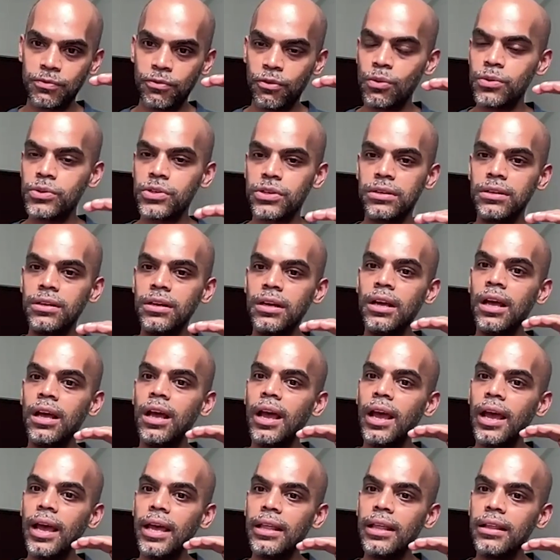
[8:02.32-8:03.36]
frozen,
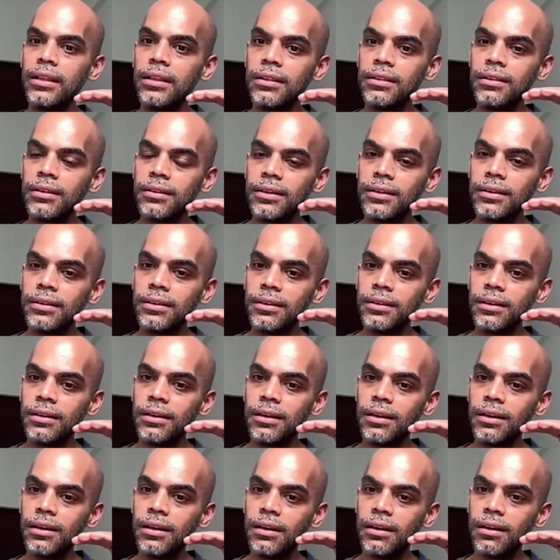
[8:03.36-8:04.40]
the
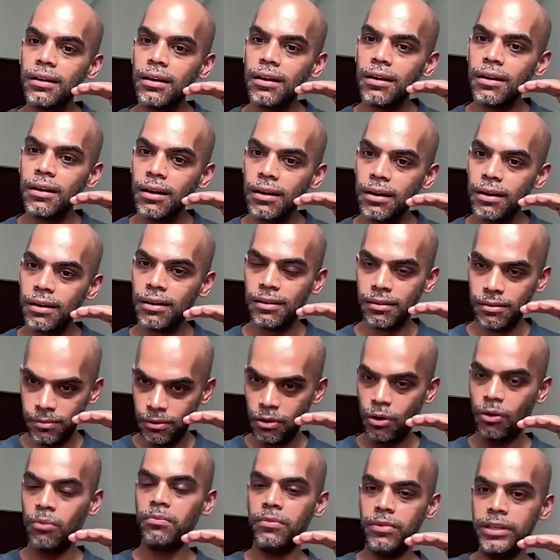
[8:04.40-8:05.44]

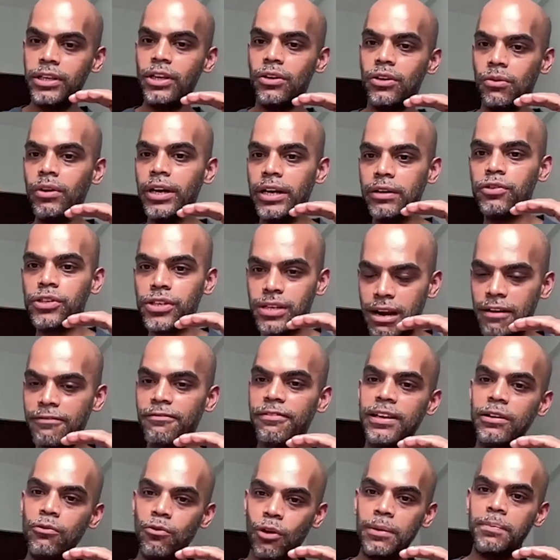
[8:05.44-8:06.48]
it was
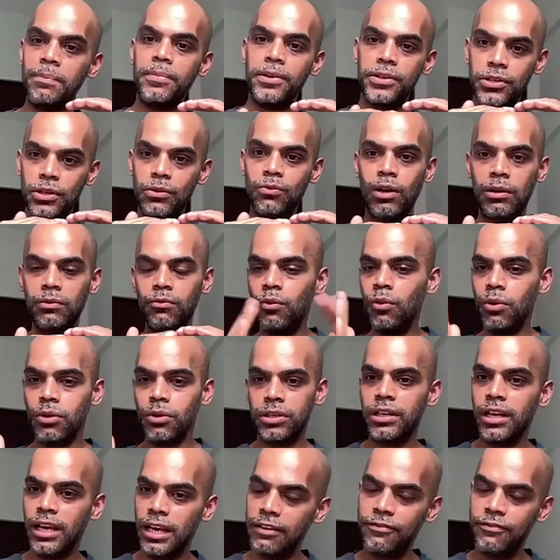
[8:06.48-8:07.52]
roughly one person, one vote.
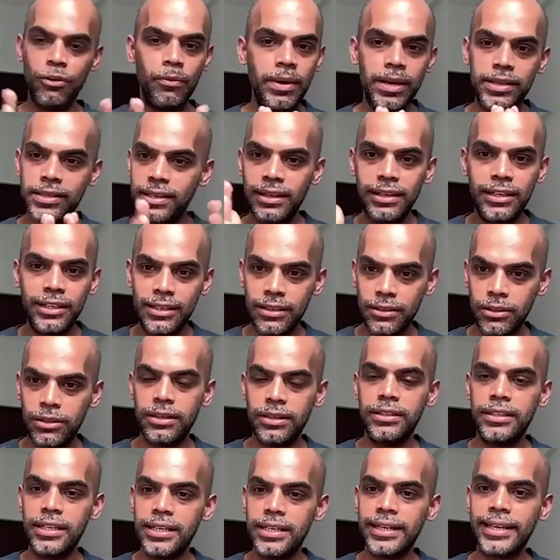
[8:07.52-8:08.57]
If you basically
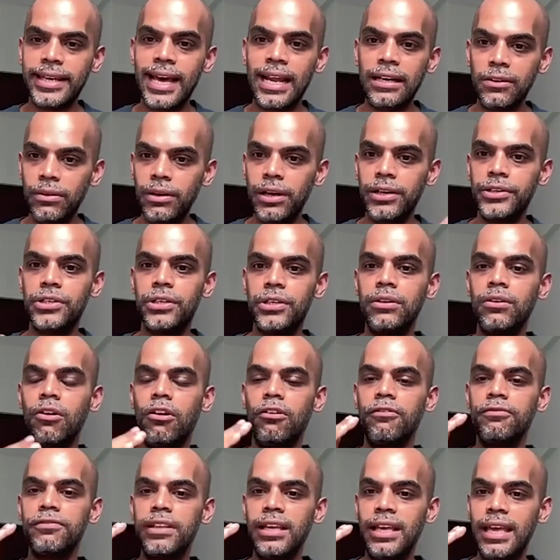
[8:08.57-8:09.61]
did a calculation
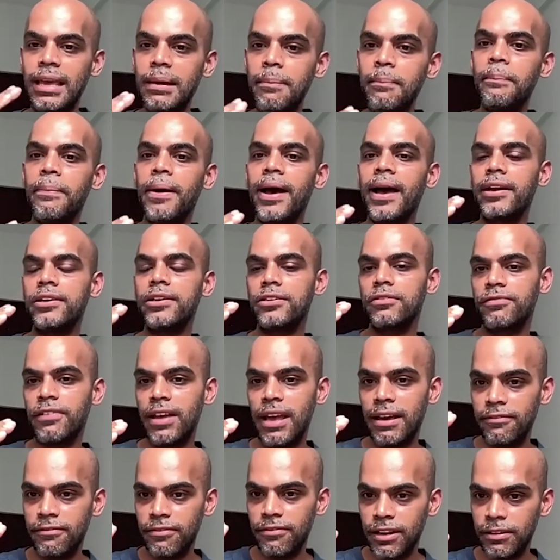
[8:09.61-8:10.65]
of the impact of
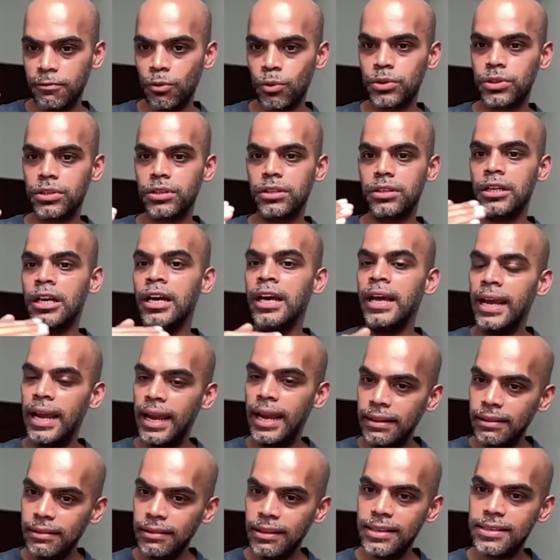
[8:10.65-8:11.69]
every voter
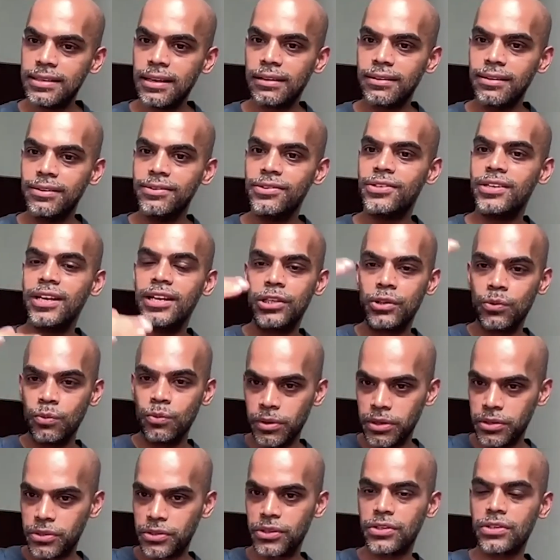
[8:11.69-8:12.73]
in the southern states
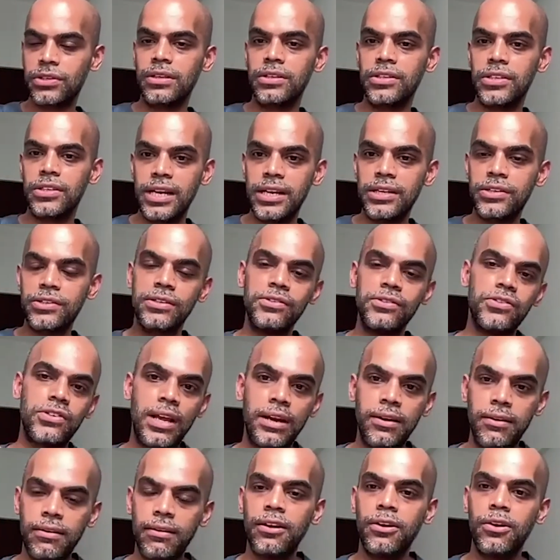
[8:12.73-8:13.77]
versus the states in
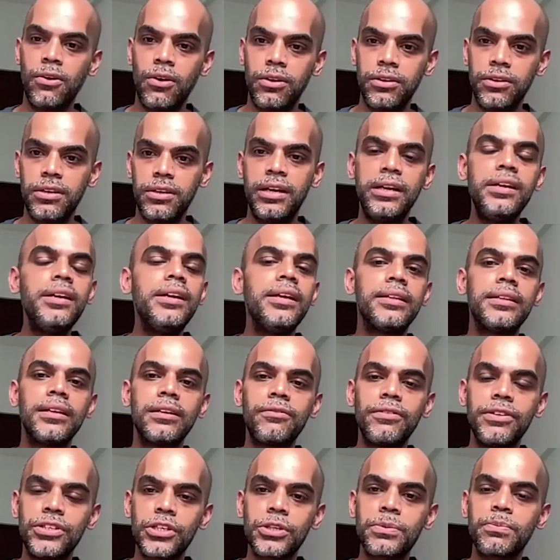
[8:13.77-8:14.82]
central and northern India that
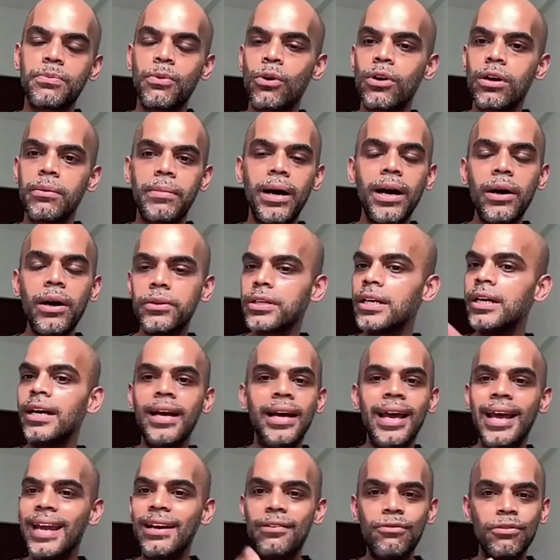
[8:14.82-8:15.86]
we just spoke about,
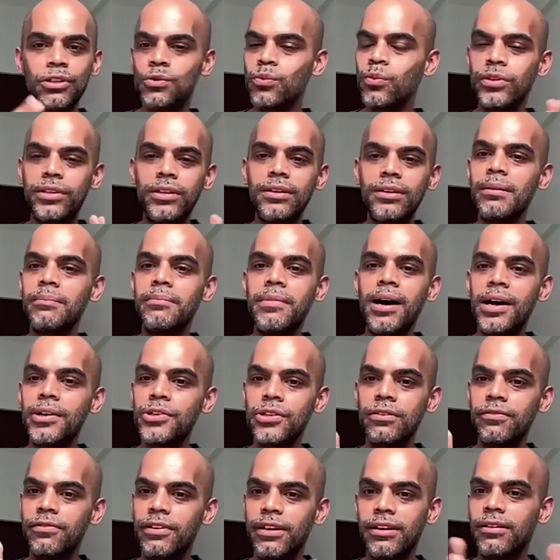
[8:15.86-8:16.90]
it was within a
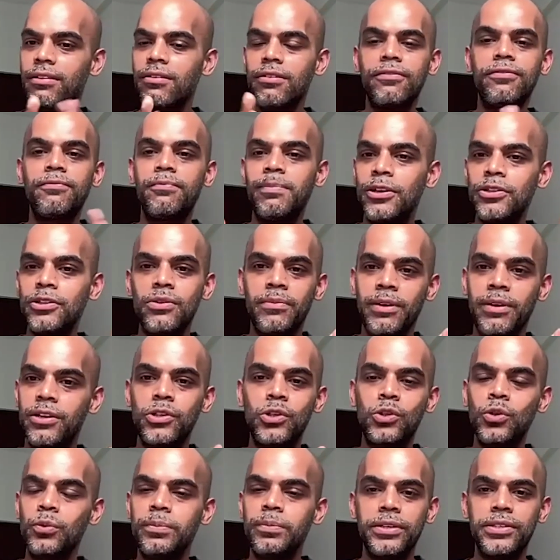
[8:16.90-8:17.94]
margin of error of plus or minus
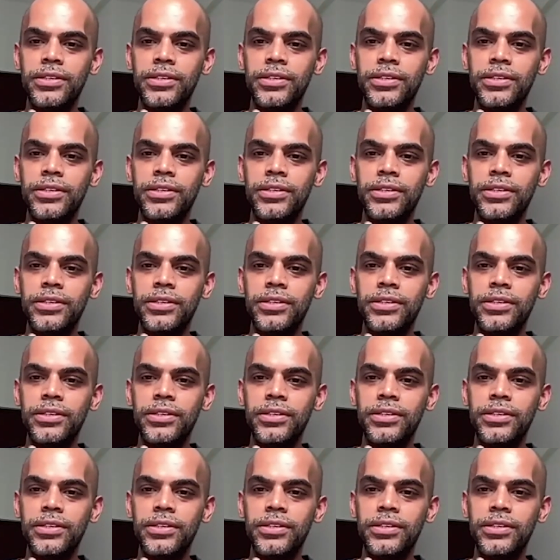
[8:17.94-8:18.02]
2%.